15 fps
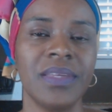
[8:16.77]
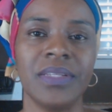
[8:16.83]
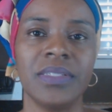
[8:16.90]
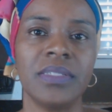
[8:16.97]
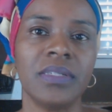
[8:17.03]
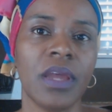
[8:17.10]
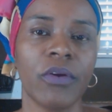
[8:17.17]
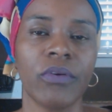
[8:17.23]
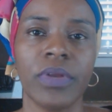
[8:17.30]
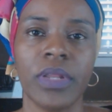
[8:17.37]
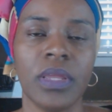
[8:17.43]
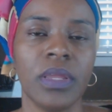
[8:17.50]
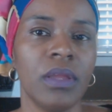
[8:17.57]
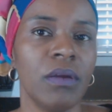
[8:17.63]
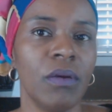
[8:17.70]

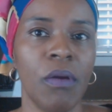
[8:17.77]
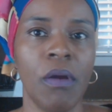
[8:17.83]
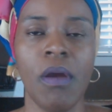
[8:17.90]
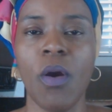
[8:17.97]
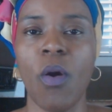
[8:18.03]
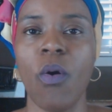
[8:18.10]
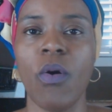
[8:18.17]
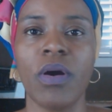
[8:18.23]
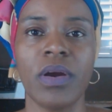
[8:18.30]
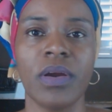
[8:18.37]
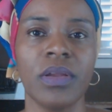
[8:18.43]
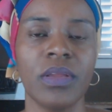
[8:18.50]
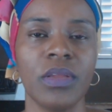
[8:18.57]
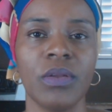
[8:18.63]
integrity, or,